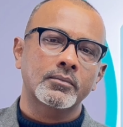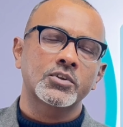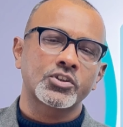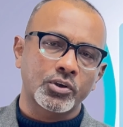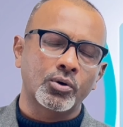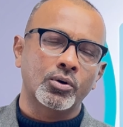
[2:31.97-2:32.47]

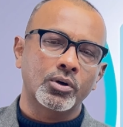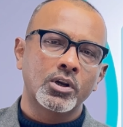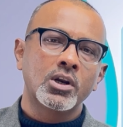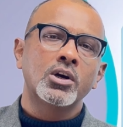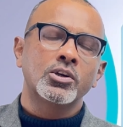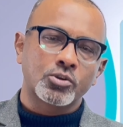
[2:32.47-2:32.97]
So,
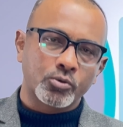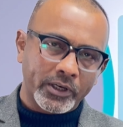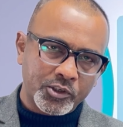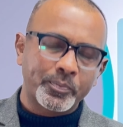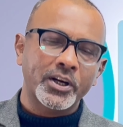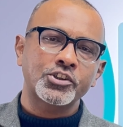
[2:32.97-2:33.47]
to
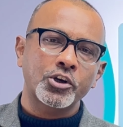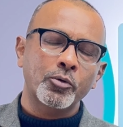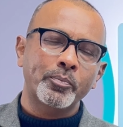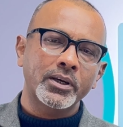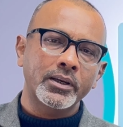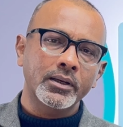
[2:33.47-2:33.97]
express your
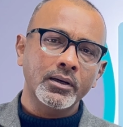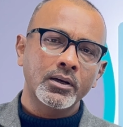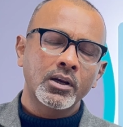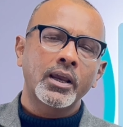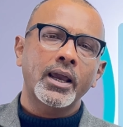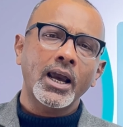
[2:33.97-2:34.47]
opinion
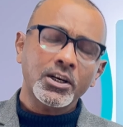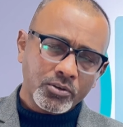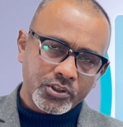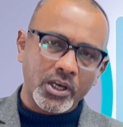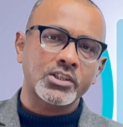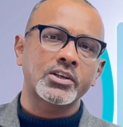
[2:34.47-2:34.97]
and to
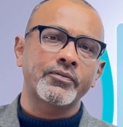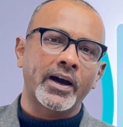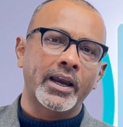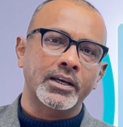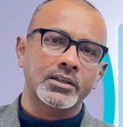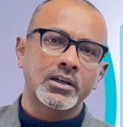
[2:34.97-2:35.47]

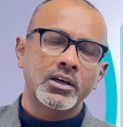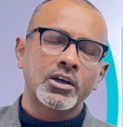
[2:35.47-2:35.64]
justify it,